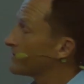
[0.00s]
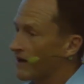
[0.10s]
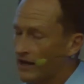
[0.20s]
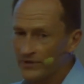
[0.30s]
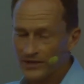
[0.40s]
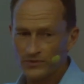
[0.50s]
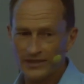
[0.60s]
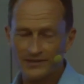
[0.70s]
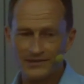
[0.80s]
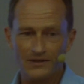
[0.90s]
how can we
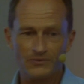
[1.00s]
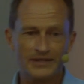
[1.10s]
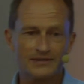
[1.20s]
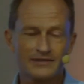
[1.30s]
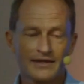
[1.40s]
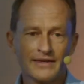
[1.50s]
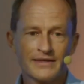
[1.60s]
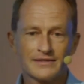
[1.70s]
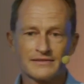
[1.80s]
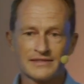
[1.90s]
accelerate
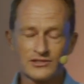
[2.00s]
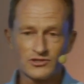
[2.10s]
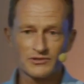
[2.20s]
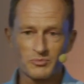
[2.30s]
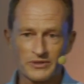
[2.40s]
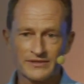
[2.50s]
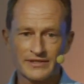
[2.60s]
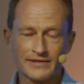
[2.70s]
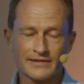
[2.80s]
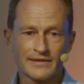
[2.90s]
digital
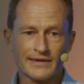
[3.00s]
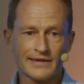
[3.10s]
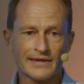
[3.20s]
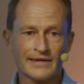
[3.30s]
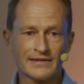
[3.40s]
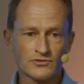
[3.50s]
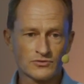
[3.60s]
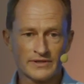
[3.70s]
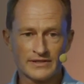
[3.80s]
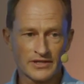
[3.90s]
printing
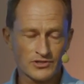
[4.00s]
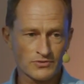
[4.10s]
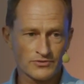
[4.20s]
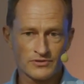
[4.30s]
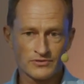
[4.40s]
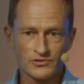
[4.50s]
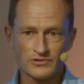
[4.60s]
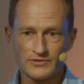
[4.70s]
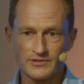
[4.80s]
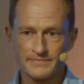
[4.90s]
into industrial
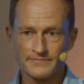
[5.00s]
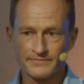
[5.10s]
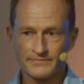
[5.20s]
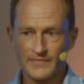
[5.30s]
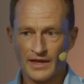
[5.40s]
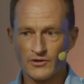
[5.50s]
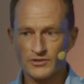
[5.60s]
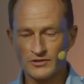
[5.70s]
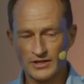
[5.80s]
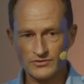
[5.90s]
solutions. I
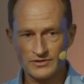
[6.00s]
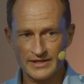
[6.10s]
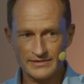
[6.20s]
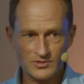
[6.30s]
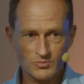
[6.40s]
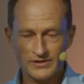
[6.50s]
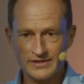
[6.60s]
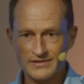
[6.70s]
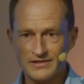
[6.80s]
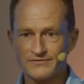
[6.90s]
heard a lot today, this
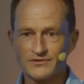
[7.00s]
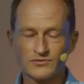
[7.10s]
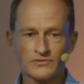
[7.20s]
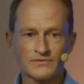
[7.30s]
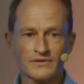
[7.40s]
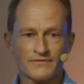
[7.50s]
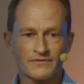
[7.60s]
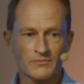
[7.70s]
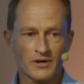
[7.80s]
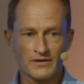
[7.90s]
morning, this afternoon,
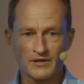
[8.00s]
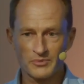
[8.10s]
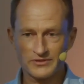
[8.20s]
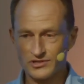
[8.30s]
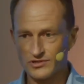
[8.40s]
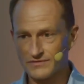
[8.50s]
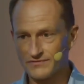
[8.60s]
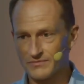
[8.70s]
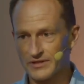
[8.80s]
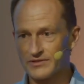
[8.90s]
from our competition,
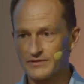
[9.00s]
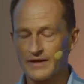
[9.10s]
from other